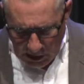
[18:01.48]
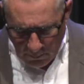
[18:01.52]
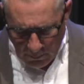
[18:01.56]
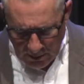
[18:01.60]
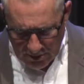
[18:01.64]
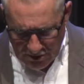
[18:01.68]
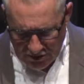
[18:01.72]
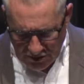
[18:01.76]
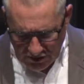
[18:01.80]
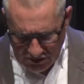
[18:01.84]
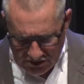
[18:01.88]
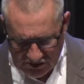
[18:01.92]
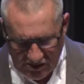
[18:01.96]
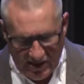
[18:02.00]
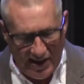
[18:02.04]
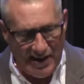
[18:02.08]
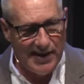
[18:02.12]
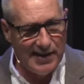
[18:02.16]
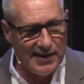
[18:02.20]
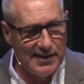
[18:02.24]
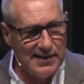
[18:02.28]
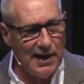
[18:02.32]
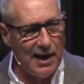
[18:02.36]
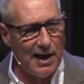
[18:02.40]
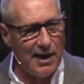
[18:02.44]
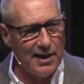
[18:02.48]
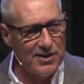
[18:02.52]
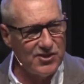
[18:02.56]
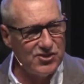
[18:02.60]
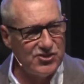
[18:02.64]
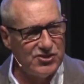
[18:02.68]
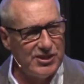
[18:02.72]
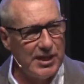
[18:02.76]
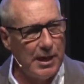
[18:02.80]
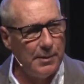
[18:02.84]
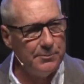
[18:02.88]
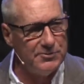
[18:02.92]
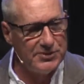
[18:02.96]
one should say, God is
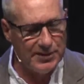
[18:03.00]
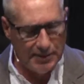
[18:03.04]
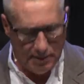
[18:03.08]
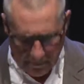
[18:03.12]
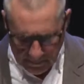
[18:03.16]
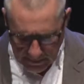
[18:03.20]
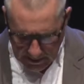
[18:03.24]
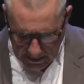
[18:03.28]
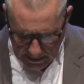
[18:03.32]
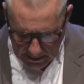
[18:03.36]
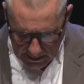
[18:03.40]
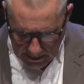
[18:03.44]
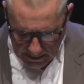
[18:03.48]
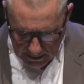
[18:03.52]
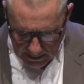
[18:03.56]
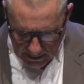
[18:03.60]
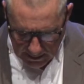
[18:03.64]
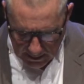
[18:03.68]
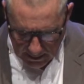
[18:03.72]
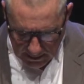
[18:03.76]
tempting me.